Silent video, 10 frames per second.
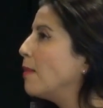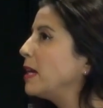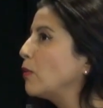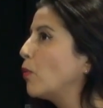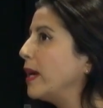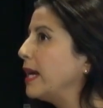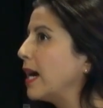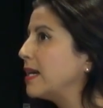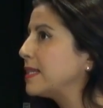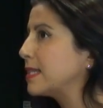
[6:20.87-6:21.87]
I mean, we
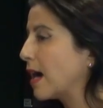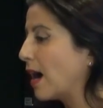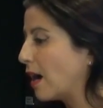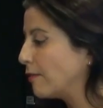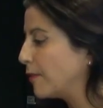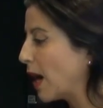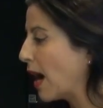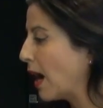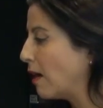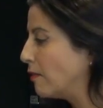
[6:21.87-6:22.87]
as staff
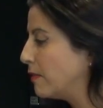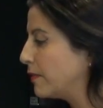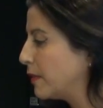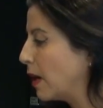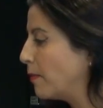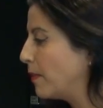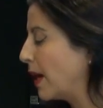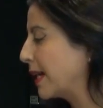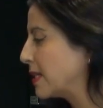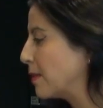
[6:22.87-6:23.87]
have
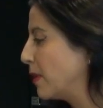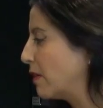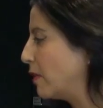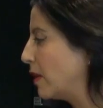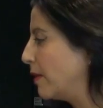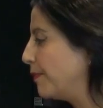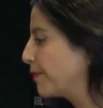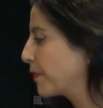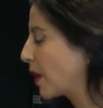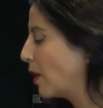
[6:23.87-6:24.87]
I guess a bit of a
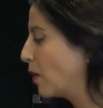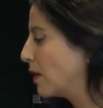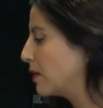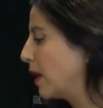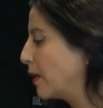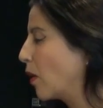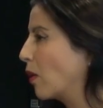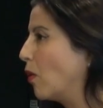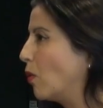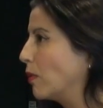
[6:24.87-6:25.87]
like
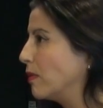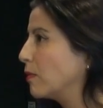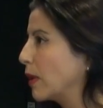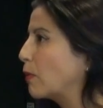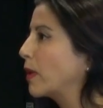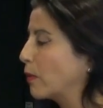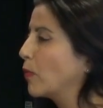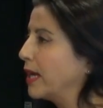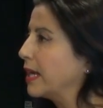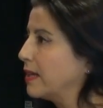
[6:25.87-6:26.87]
our own, like
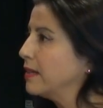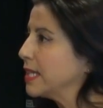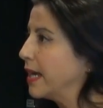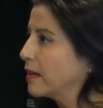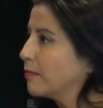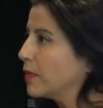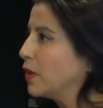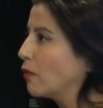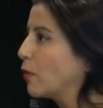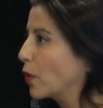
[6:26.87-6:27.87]
we can take,
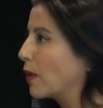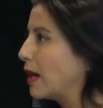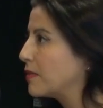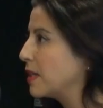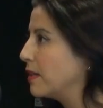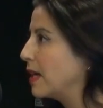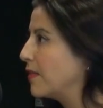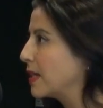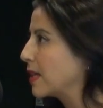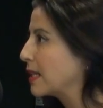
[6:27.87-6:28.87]
photographs and
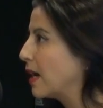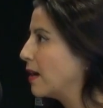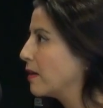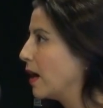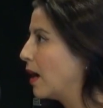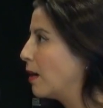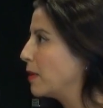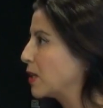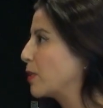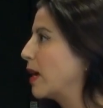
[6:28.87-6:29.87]
things like that
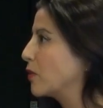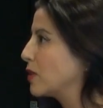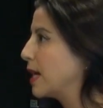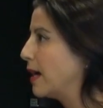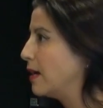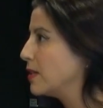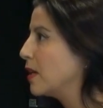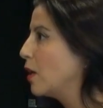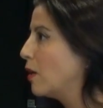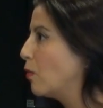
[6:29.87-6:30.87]
because we understand
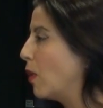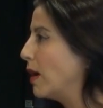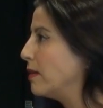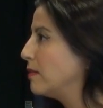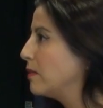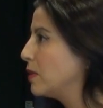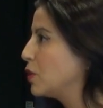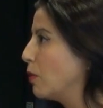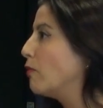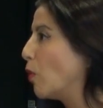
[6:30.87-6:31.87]
what
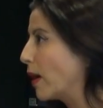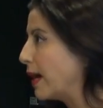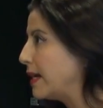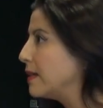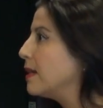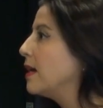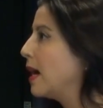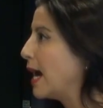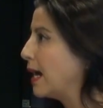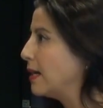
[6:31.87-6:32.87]
to avoid
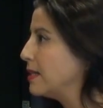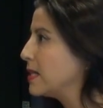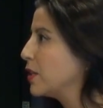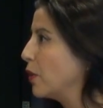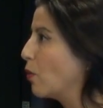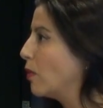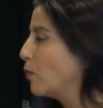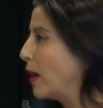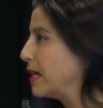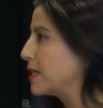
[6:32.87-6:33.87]
and,
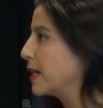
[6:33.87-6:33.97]
ways to get